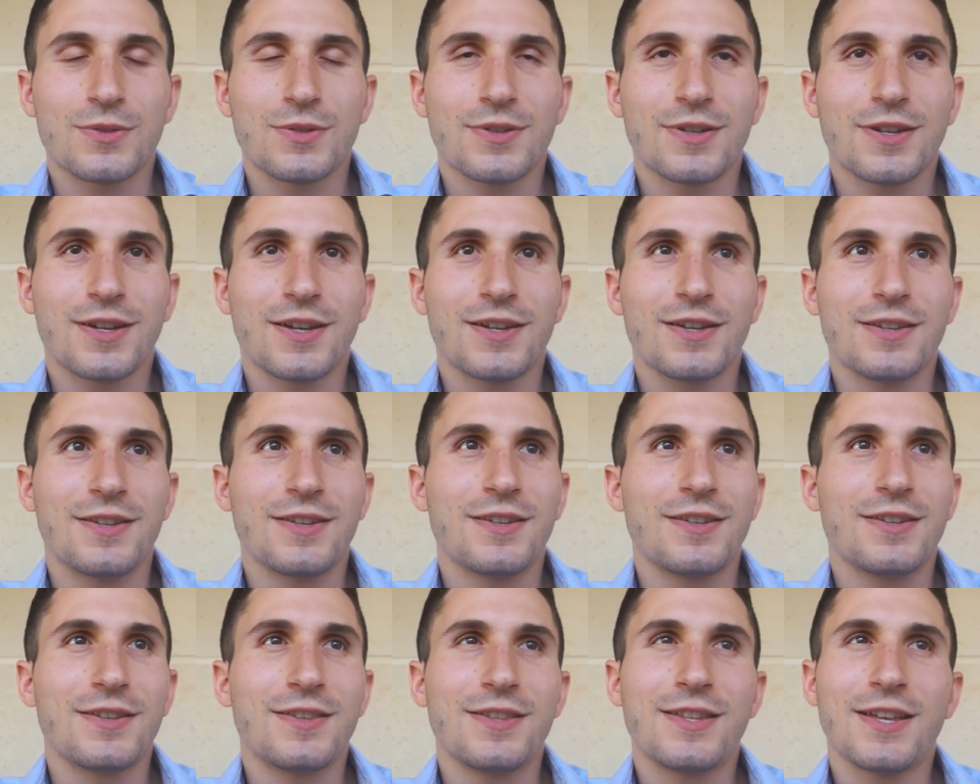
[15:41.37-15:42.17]

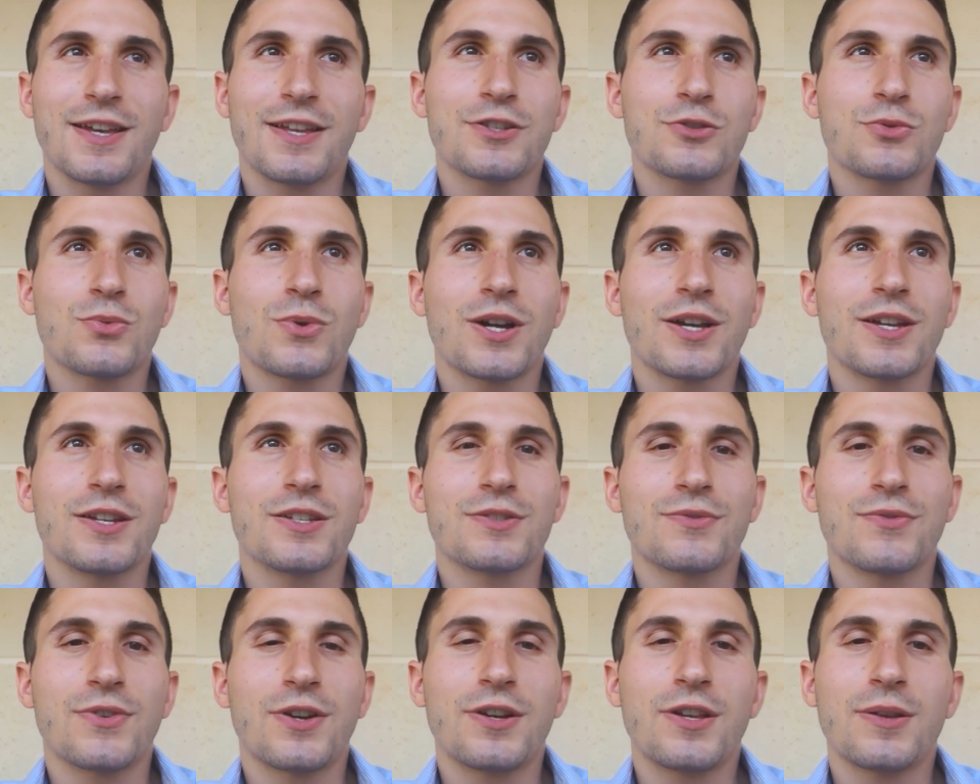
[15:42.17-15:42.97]
And that is why it
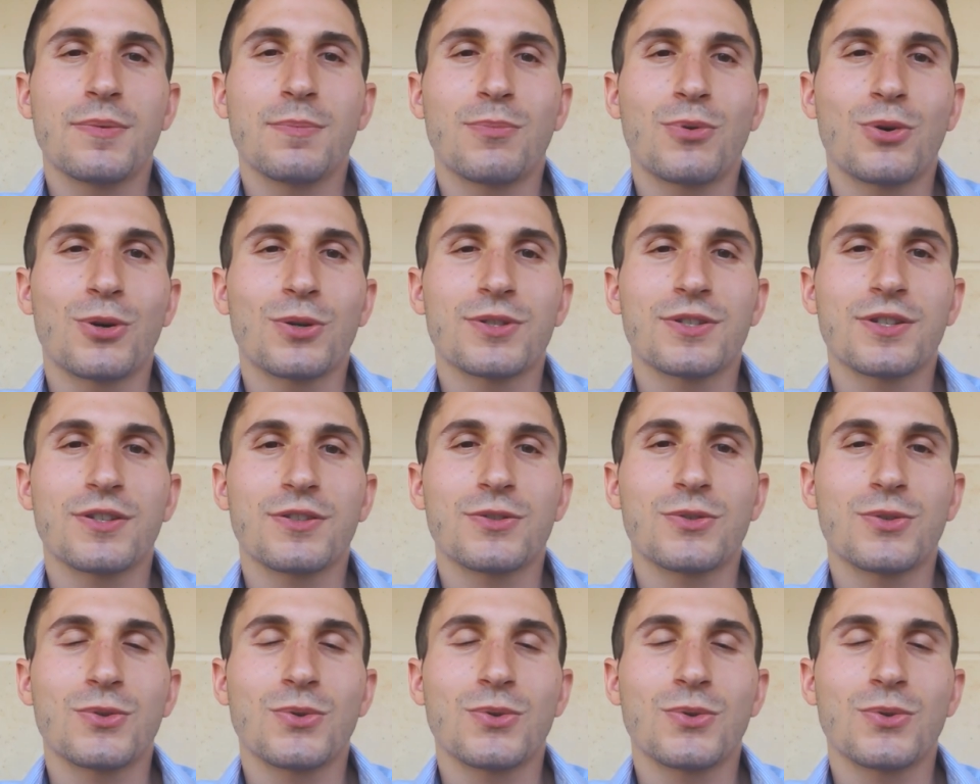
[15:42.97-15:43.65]
is very important